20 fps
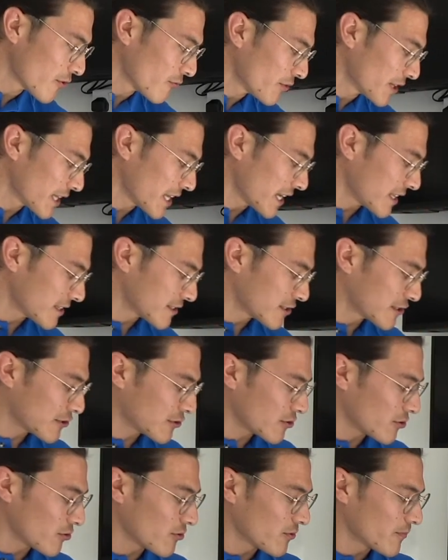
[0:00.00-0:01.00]
we get
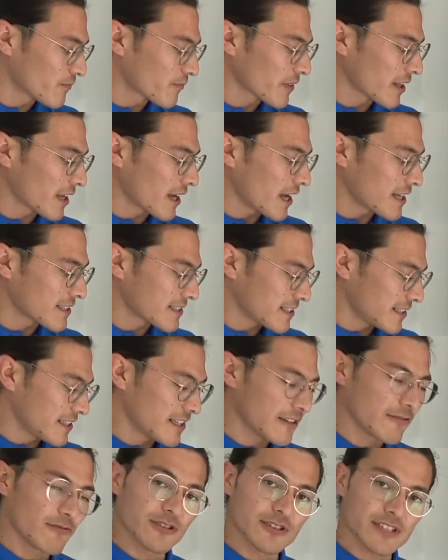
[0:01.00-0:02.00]
strong
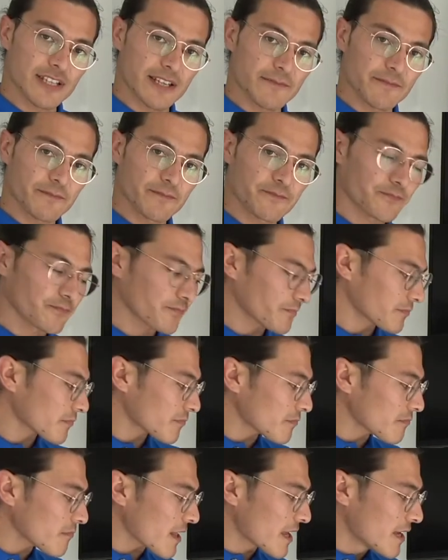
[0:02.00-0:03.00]
acidic water.
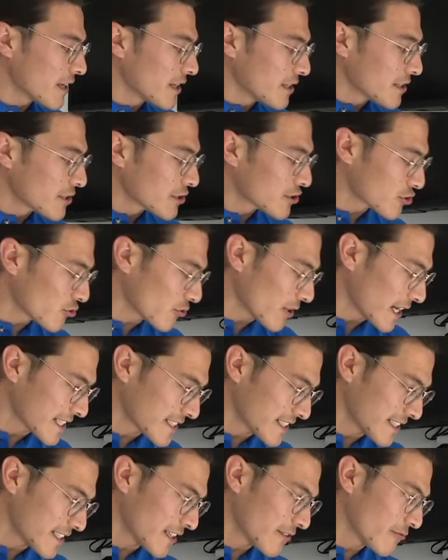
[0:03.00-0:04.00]
Strong
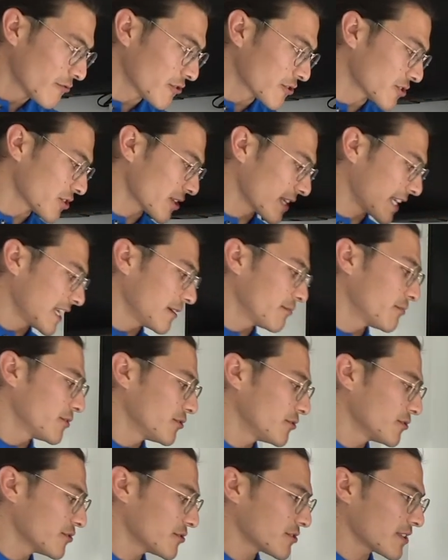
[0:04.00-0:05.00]
acidic water can be
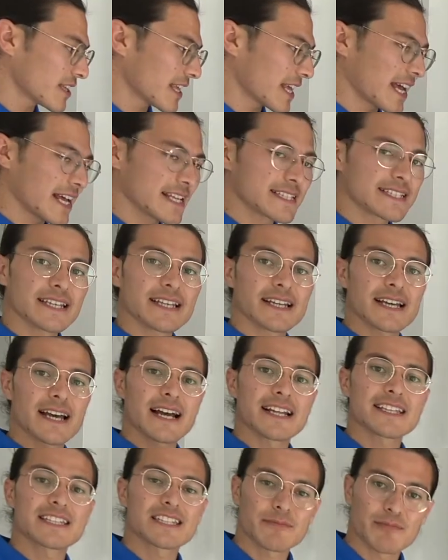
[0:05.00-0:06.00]
used as an
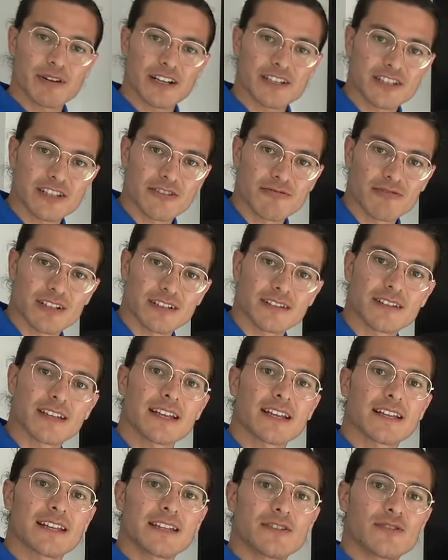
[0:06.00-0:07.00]
antibacterial.
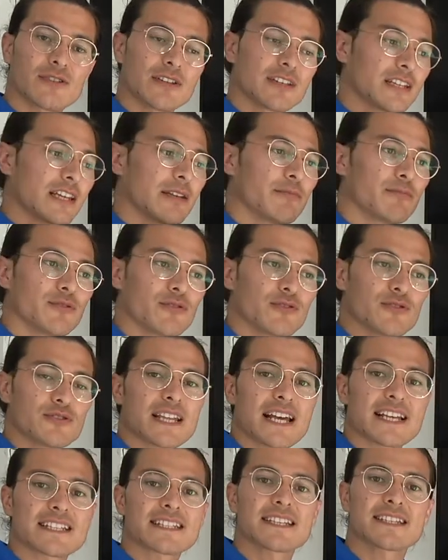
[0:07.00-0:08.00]
It can be used
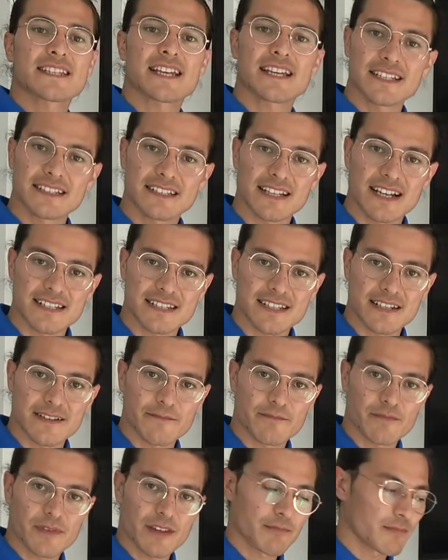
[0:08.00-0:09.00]
as a sanitizer
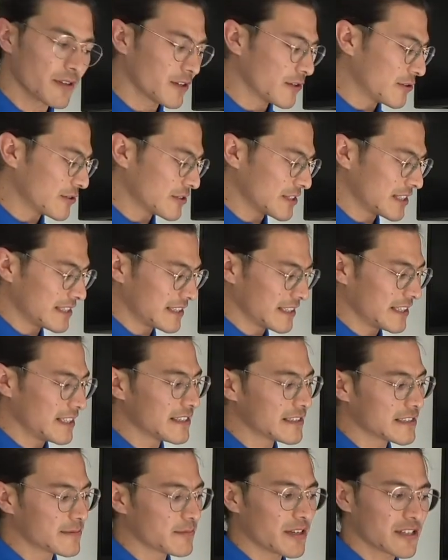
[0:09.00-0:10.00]
because it
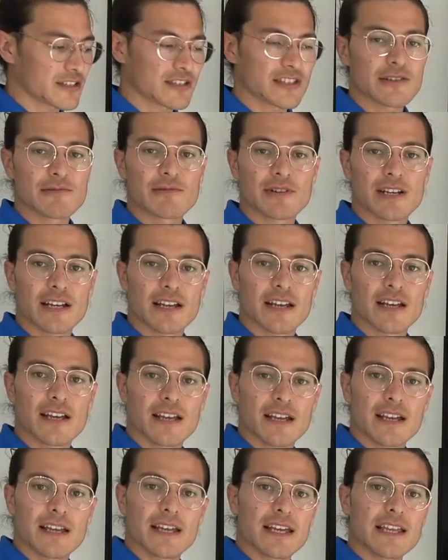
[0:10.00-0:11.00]
kills bacteria
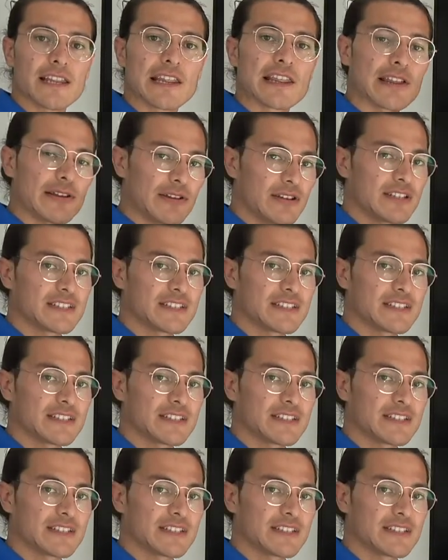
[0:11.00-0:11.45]
in 30